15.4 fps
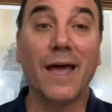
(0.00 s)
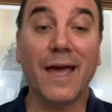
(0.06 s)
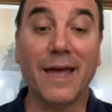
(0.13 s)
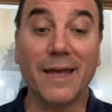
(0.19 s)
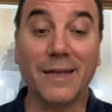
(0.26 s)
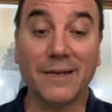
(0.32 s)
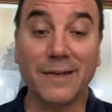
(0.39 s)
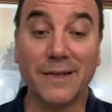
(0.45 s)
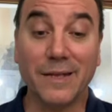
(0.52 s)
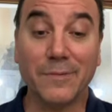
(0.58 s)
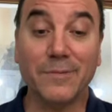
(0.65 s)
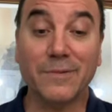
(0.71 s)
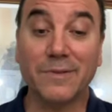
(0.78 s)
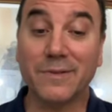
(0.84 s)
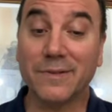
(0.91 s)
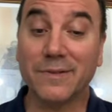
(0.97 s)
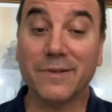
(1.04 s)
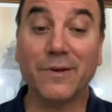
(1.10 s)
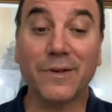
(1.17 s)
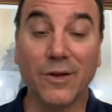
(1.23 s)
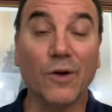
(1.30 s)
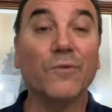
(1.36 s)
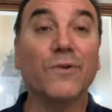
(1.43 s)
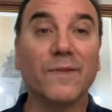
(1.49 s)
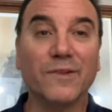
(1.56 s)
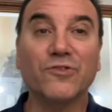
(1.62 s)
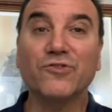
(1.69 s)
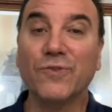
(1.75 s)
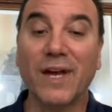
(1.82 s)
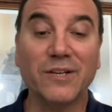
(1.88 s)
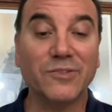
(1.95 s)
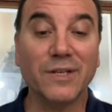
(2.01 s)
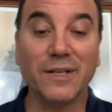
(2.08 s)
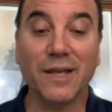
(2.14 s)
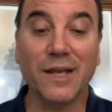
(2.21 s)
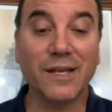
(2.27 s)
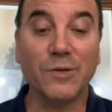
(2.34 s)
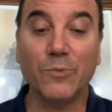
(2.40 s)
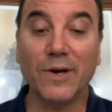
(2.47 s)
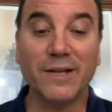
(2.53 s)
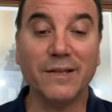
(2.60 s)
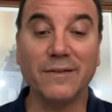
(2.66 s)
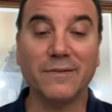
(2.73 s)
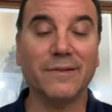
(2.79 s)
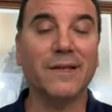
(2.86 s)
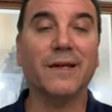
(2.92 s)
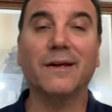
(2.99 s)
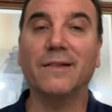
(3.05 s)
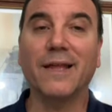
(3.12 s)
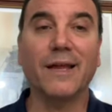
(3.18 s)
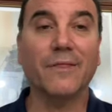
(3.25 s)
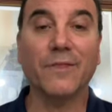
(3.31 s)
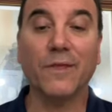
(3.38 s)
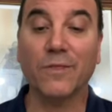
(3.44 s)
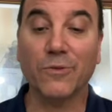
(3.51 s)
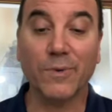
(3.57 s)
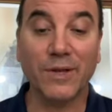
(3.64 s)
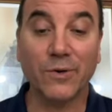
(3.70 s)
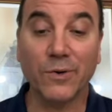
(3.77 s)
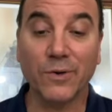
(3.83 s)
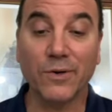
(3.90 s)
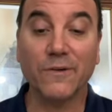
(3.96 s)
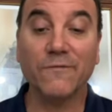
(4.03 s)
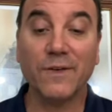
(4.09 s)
and he was took over in the stretch, and he won easily a length and three-quarter